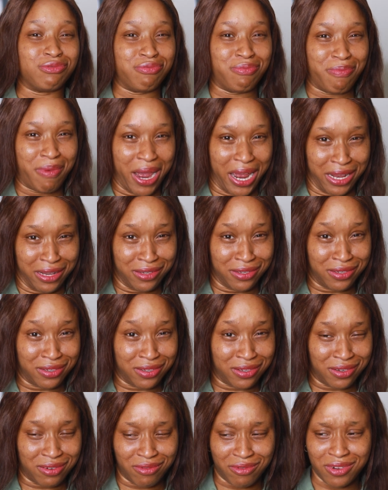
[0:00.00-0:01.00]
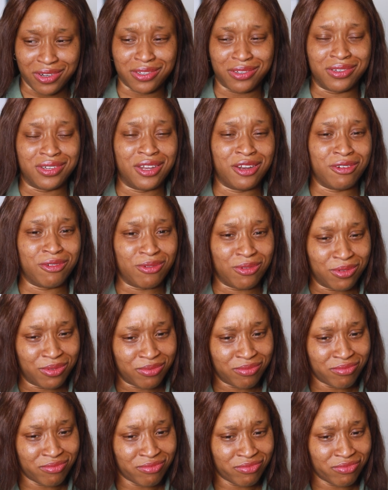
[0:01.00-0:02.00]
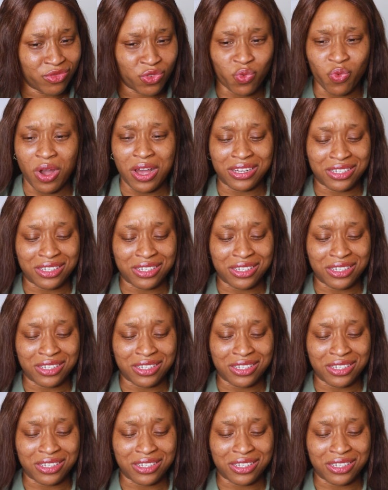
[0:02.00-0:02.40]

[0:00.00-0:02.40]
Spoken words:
mice, what do they know? We're